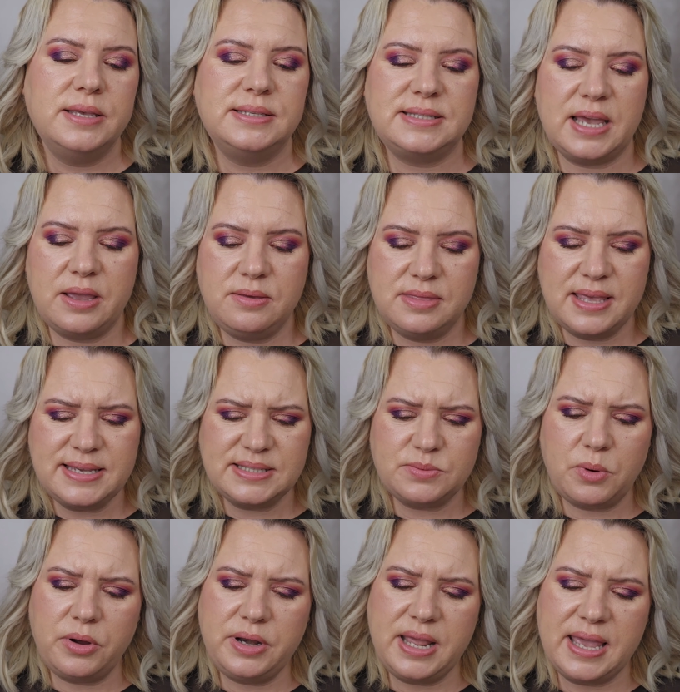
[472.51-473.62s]
so this
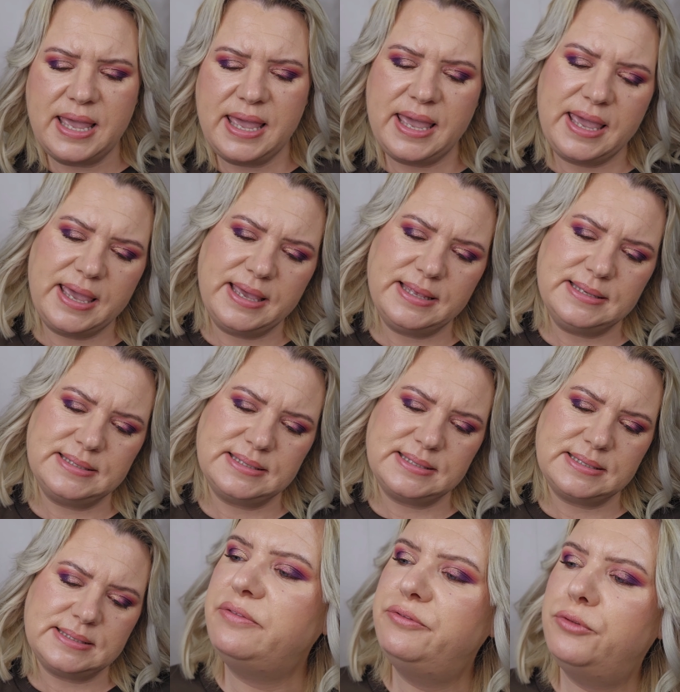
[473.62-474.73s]
one
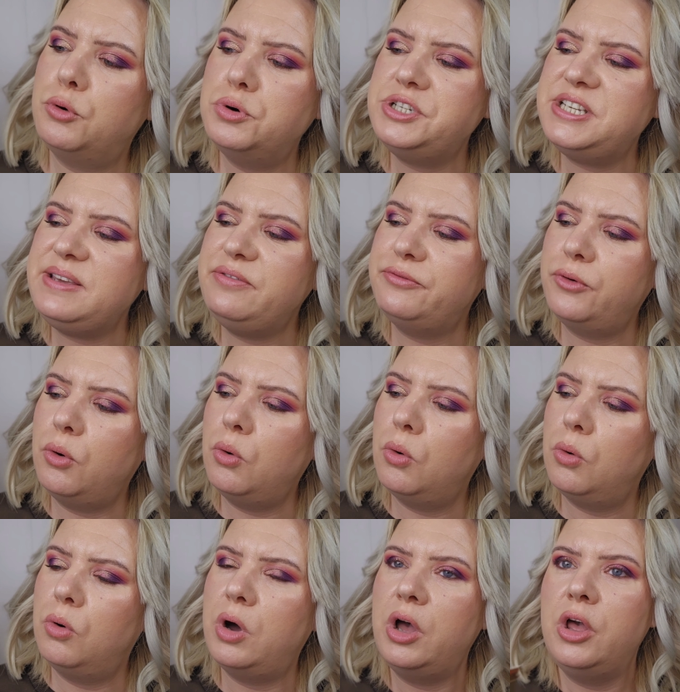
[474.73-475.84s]
is
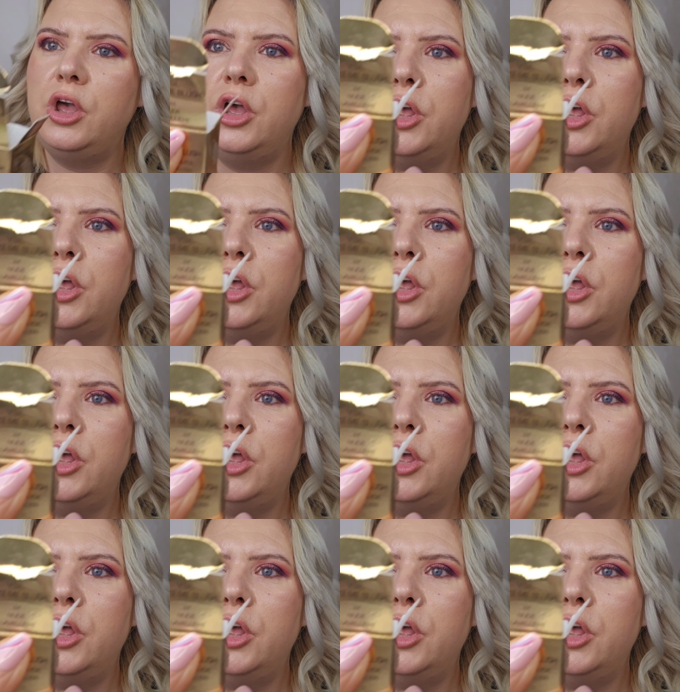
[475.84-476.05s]
44